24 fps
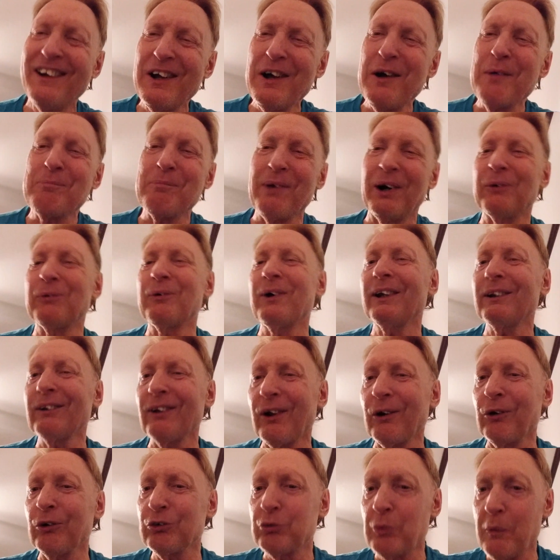my red
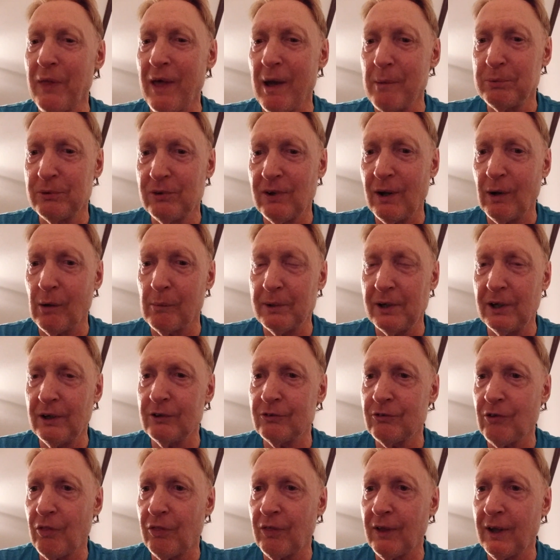lentils with that potato. But
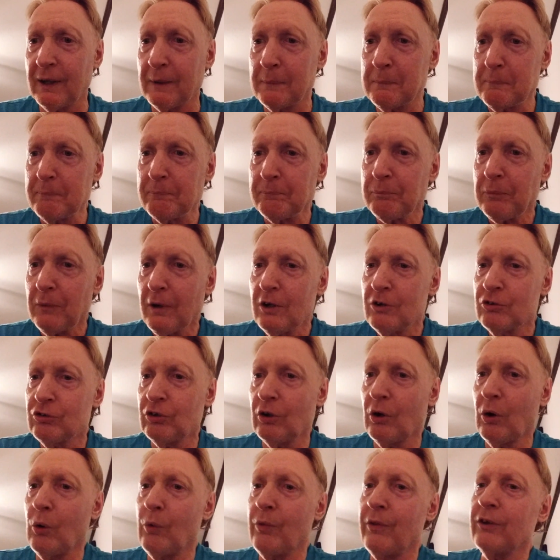here's the thing.
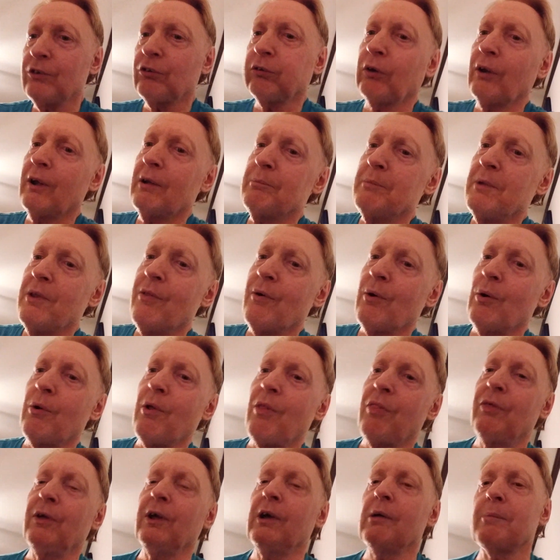So this led me, though, to
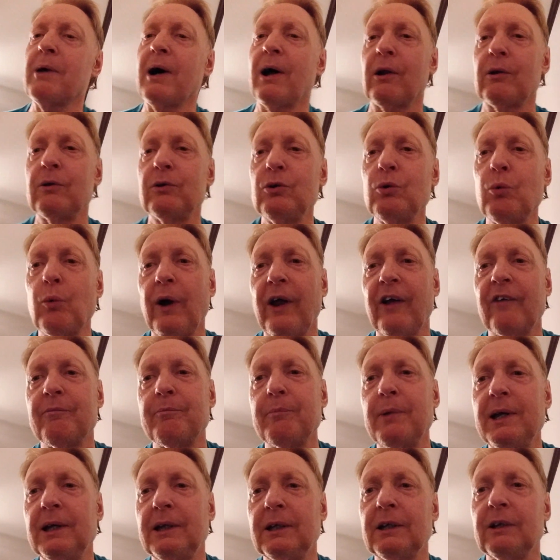think about a new way of
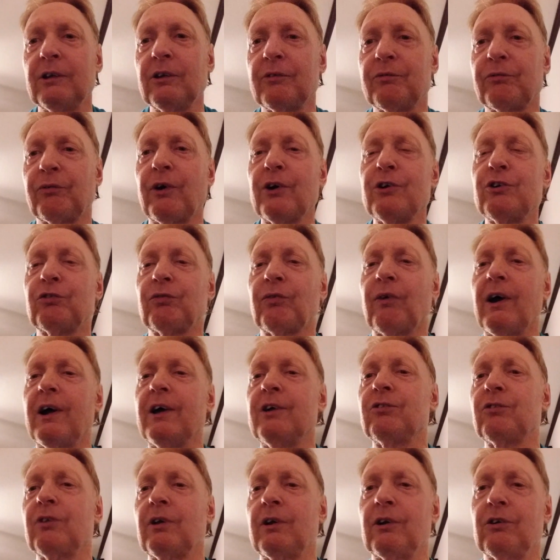making the French
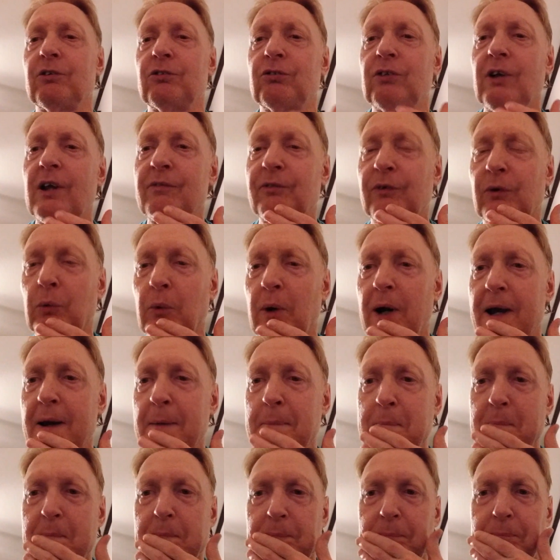fries in a safer way.
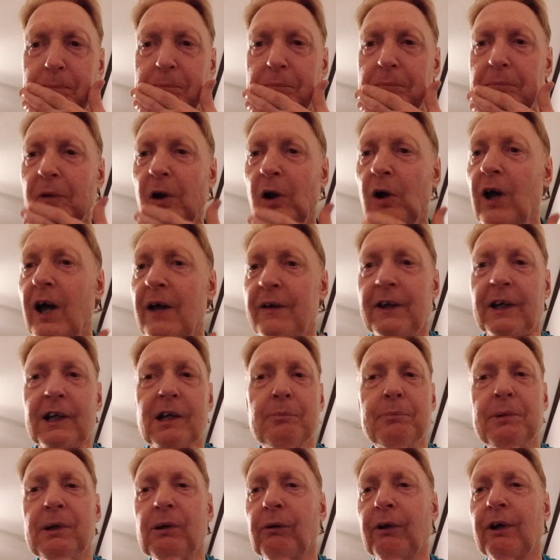And they
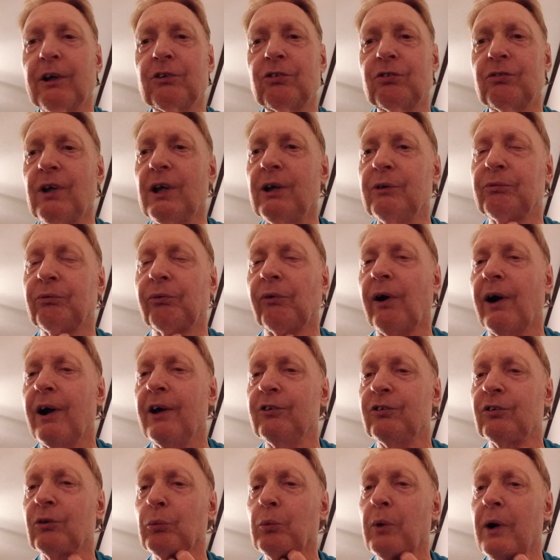can be like steak
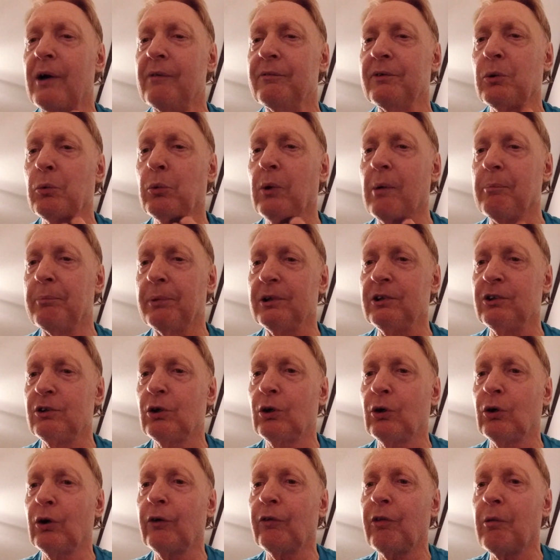fries or whatever you want. But you
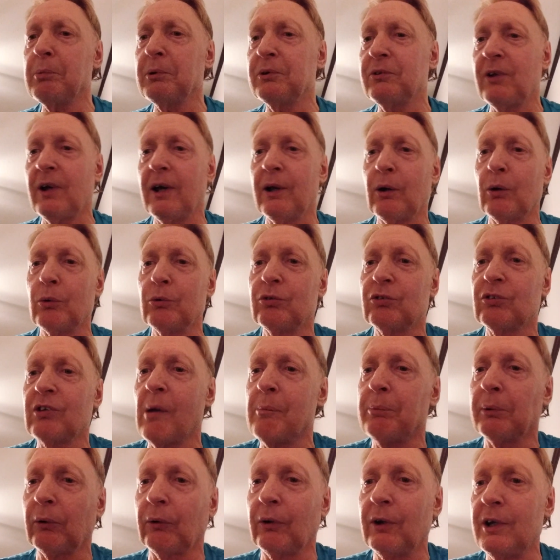cook the potatoes
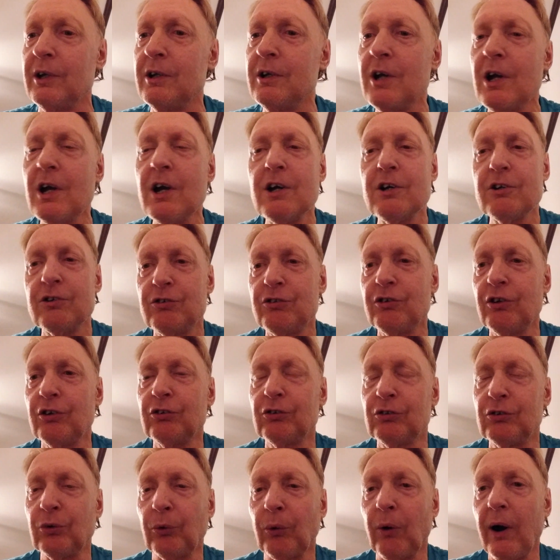separately,
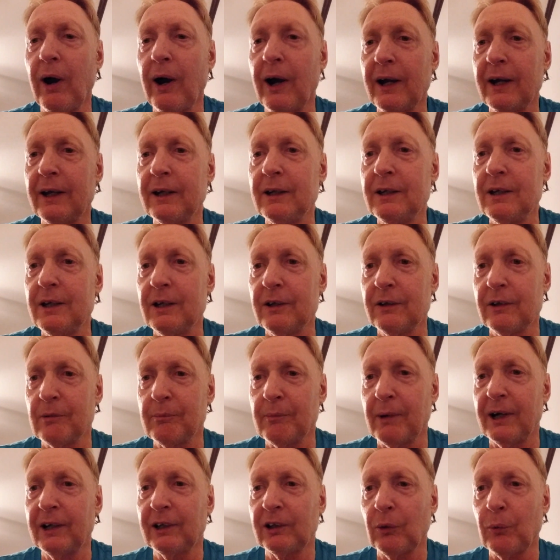just dry in the
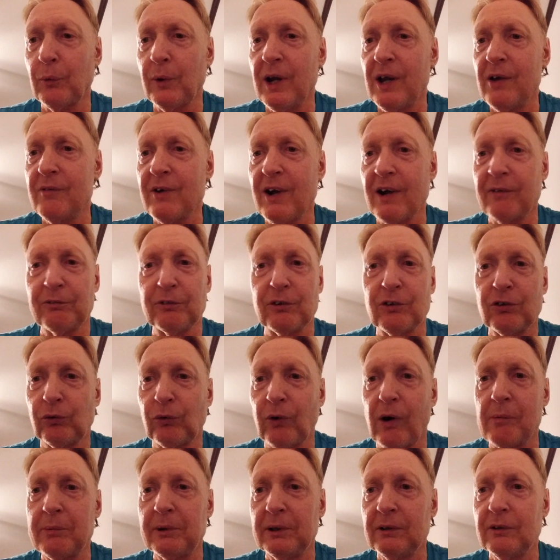microwave after
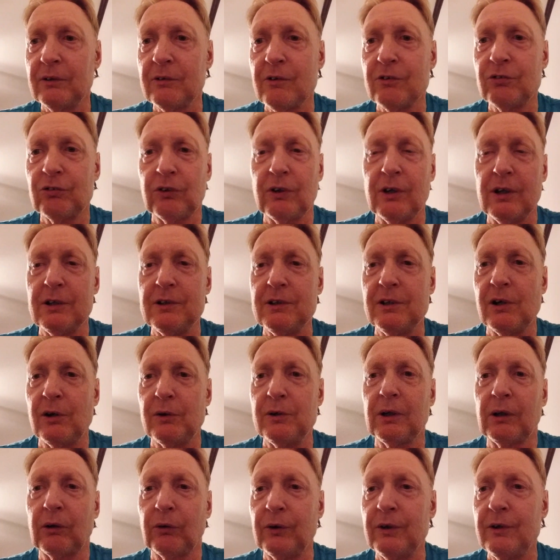scrubbing the skin.
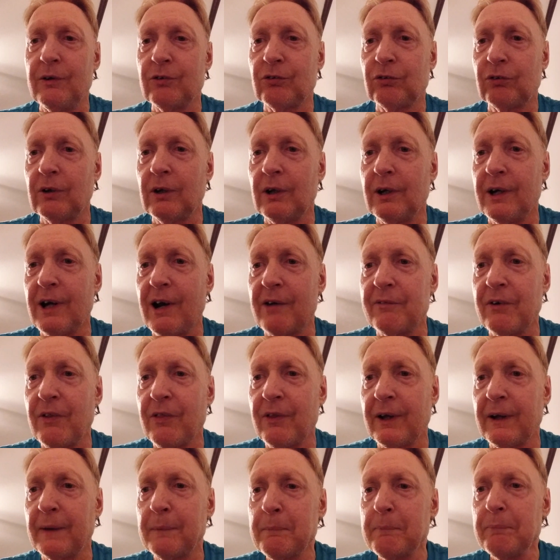You clean the skin and
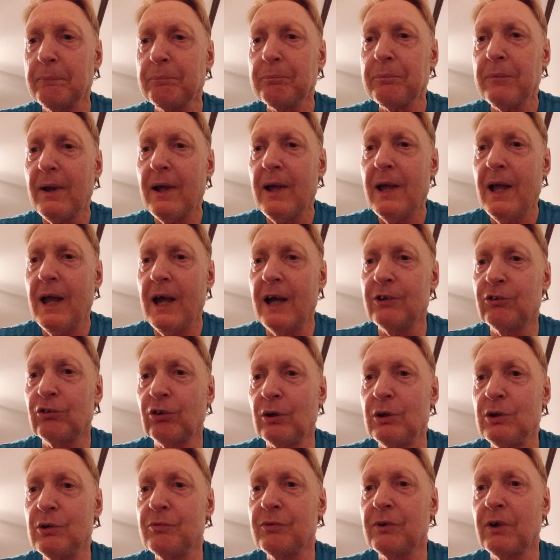everything. And so
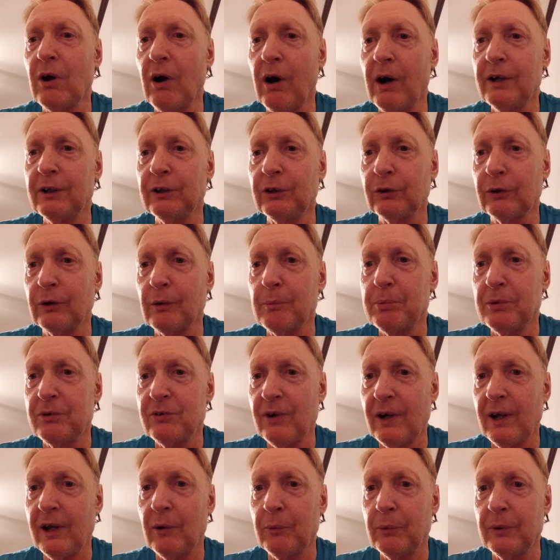you've got your
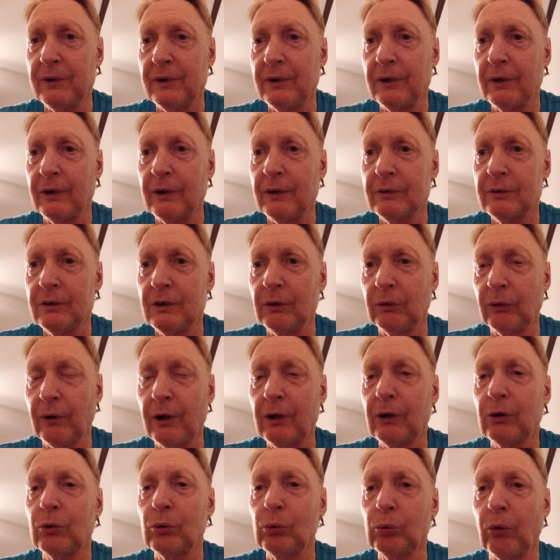potato in there. You let
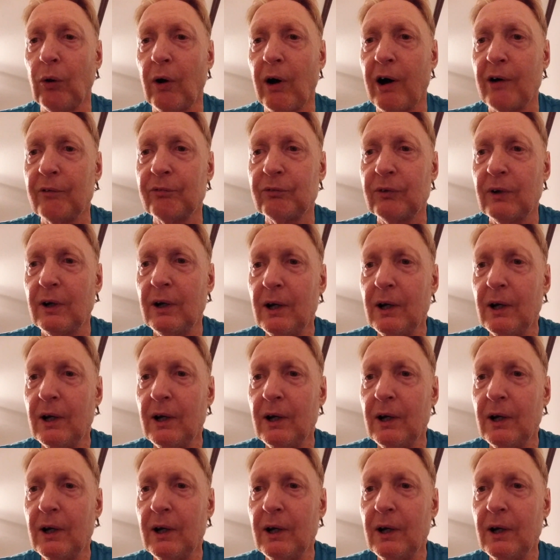it cool off.